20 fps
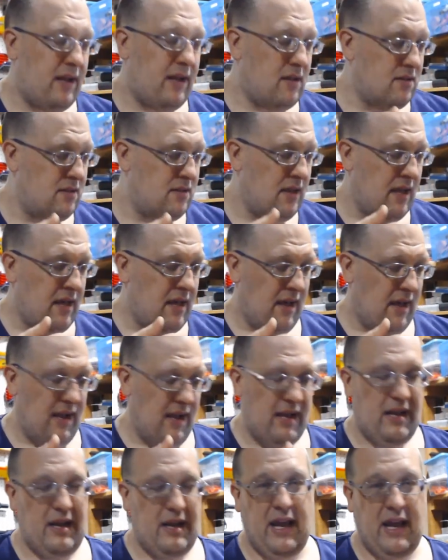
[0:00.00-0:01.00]
rails
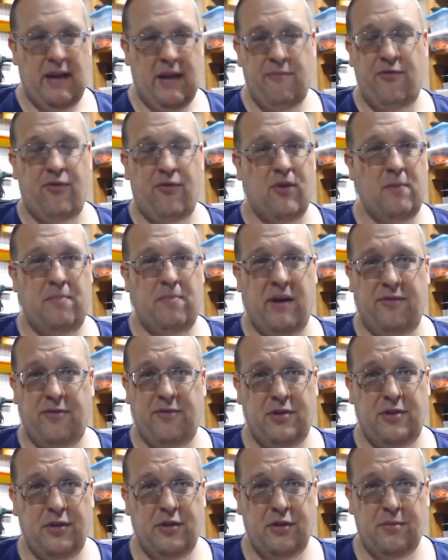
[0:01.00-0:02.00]
and an M4
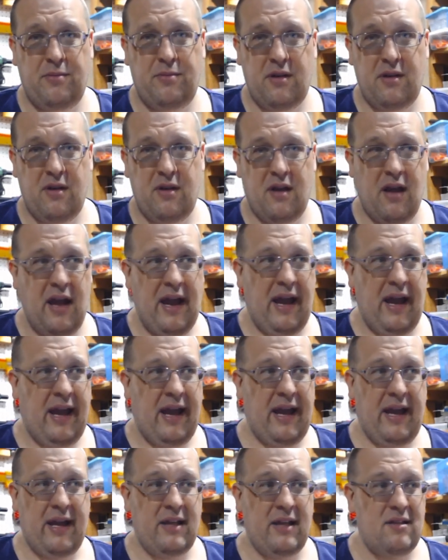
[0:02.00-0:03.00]
buffer tube
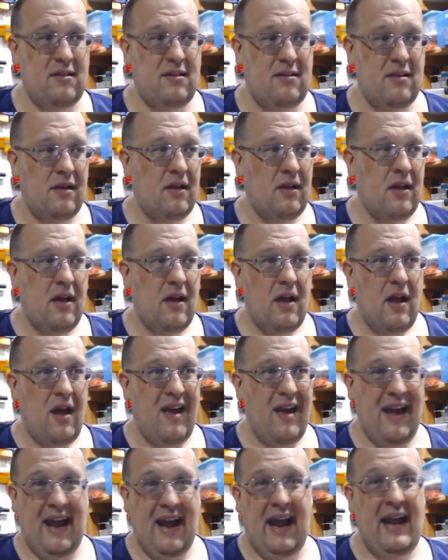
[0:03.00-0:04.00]
and
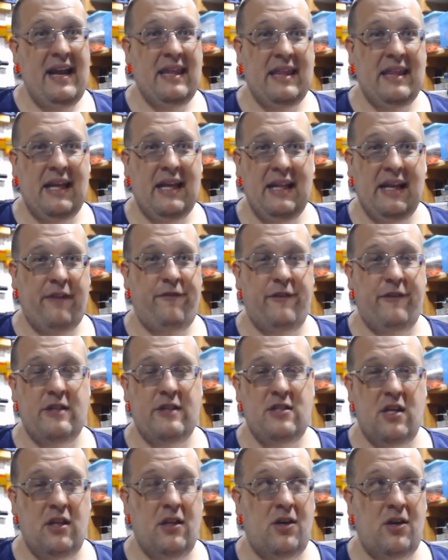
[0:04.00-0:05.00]
anything that
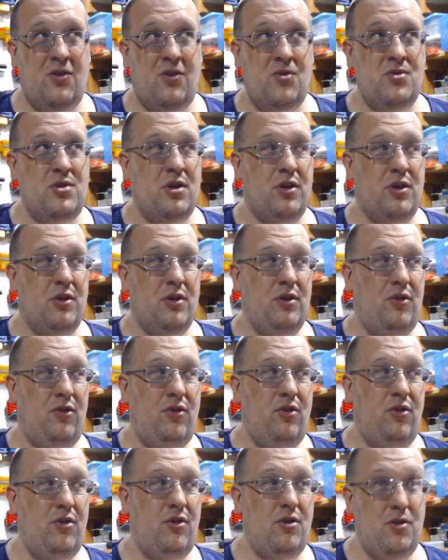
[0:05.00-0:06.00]
fits on those
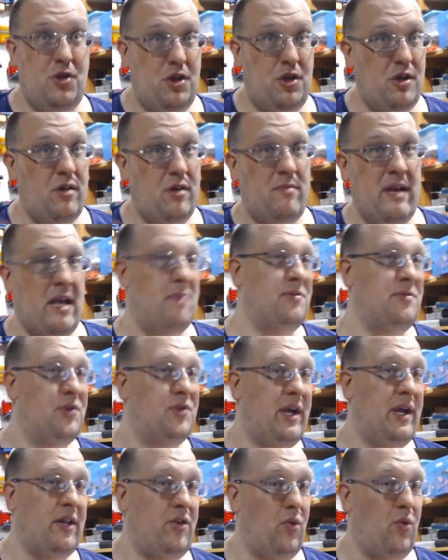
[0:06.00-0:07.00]
you should be
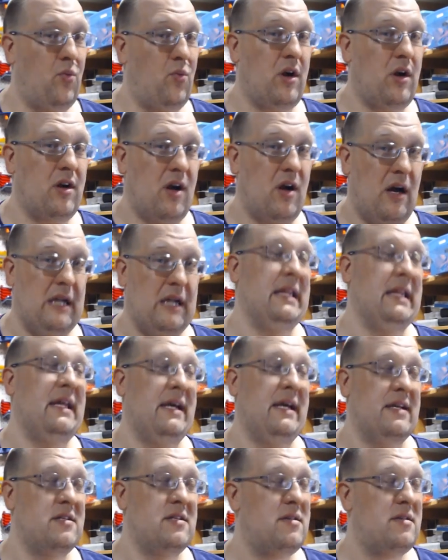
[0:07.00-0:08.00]
able to get to work
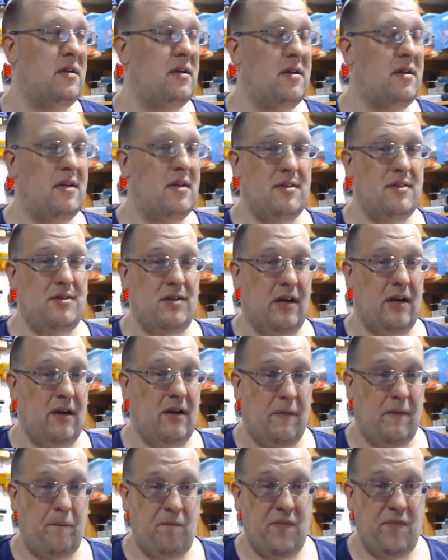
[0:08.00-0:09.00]
on this.
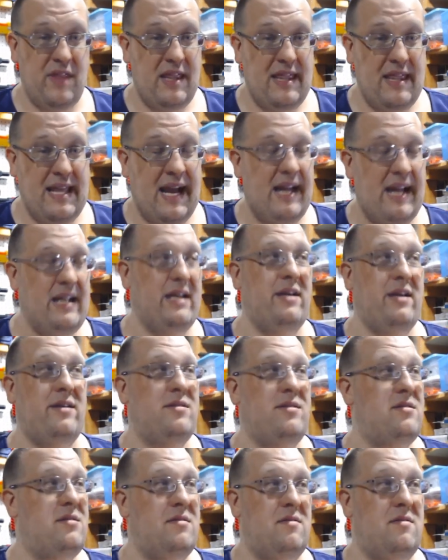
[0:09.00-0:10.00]
So that
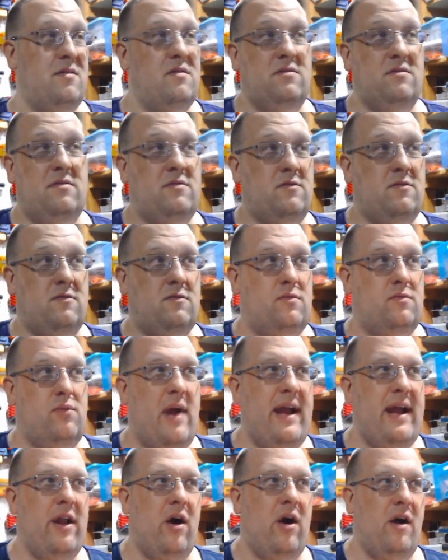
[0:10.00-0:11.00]
is
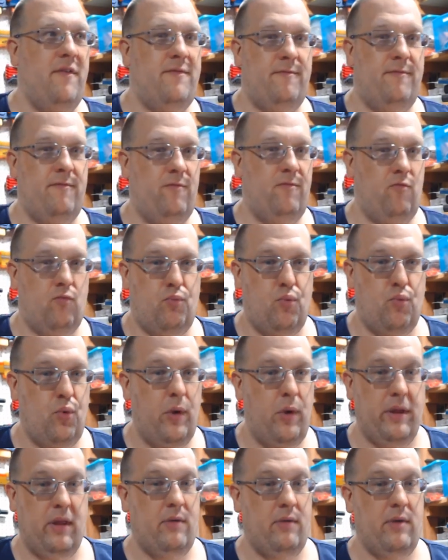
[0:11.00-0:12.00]
right off
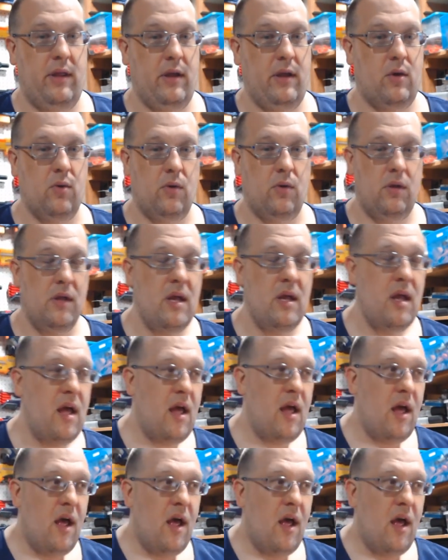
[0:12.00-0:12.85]
really, really cool.